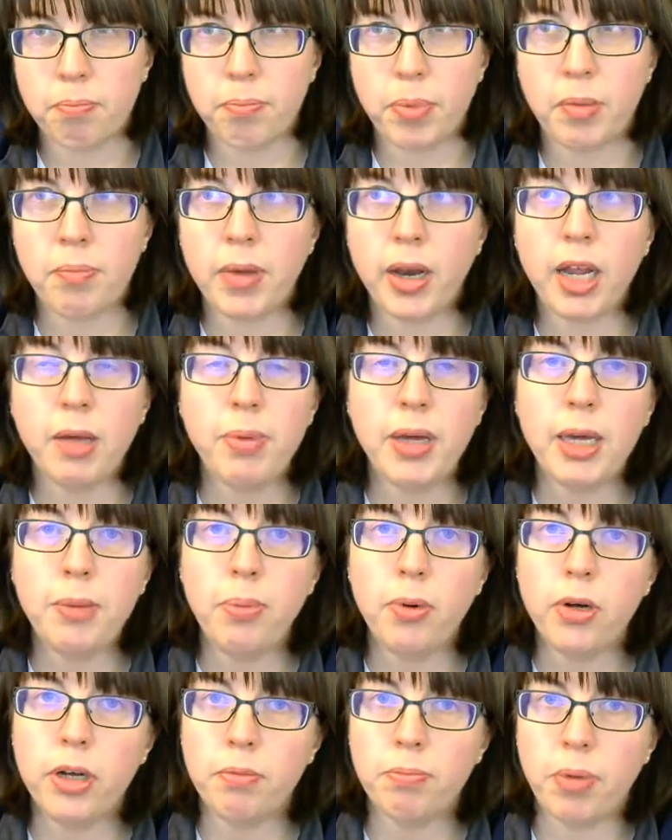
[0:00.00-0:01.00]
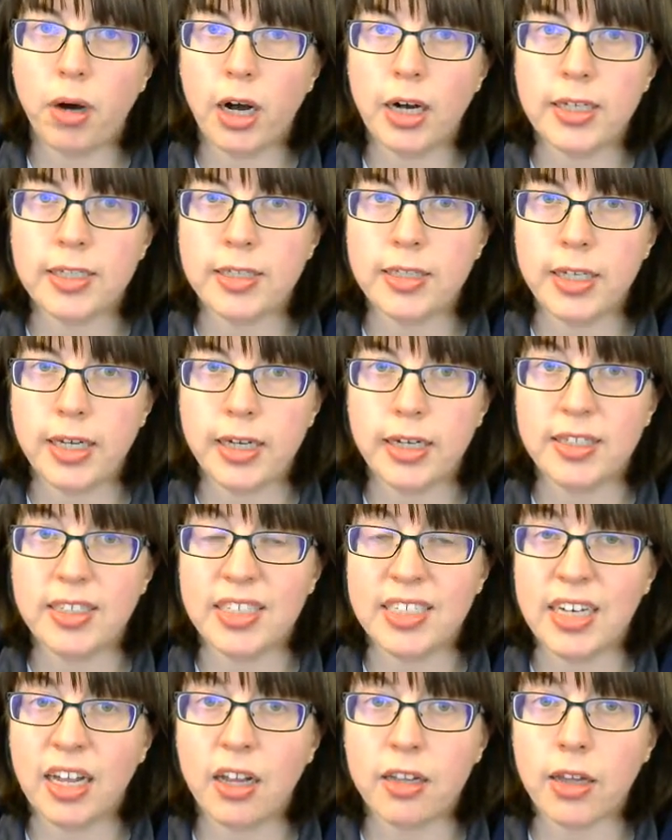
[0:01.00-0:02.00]
But many people in Bosnia
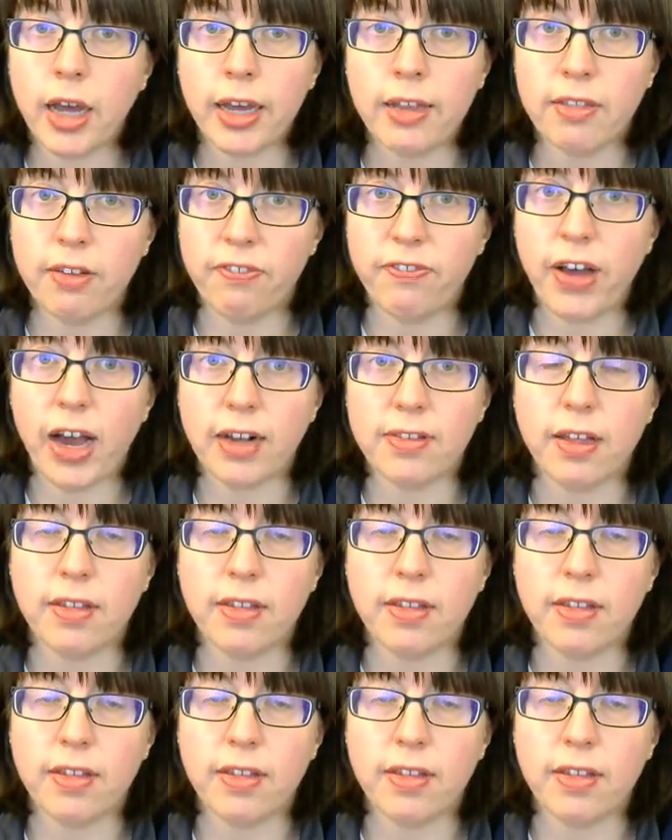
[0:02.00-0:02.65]
did not like the fact